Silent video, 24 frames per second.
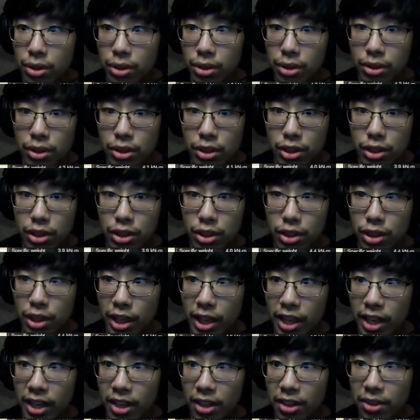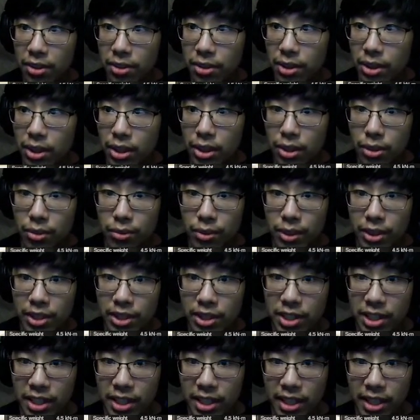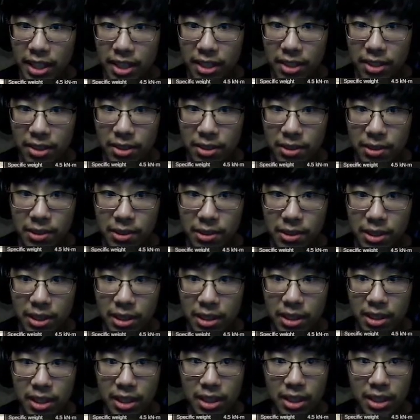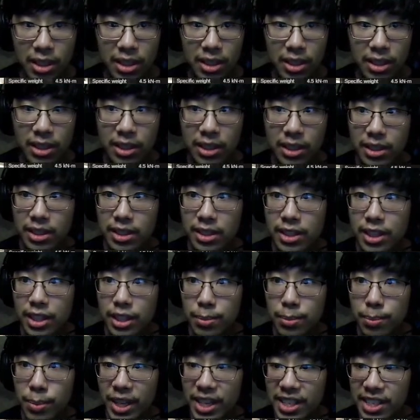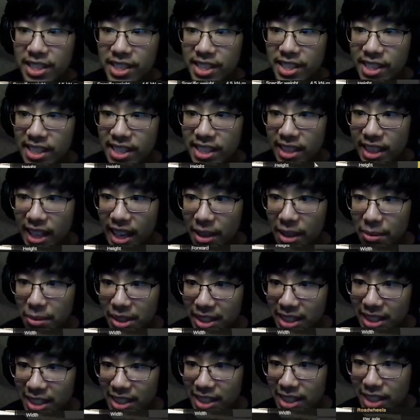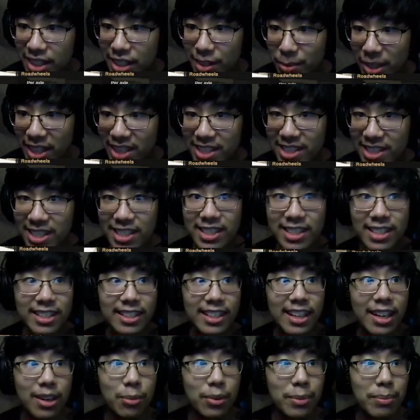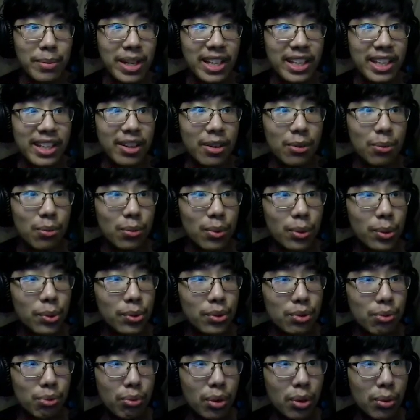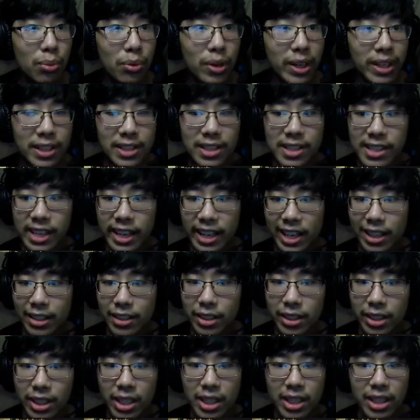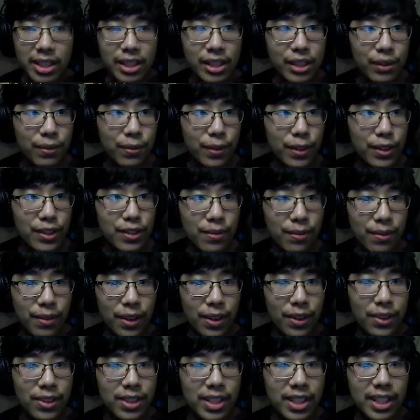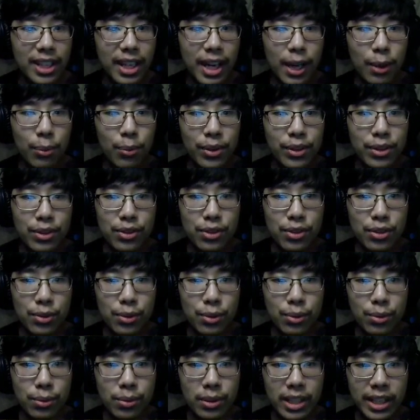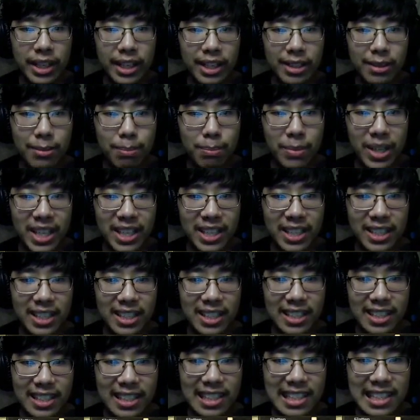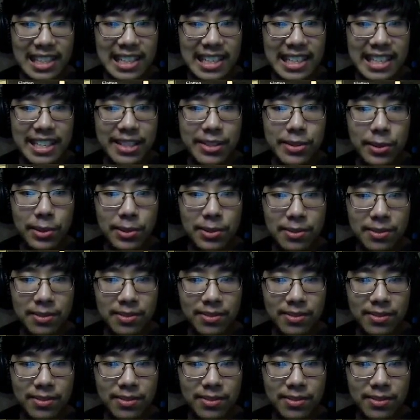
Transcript: Scale, resting angle. It's the spacing. I really need to space this thing out. We're making a World War I tank. Because first of all, I want to like make it legal.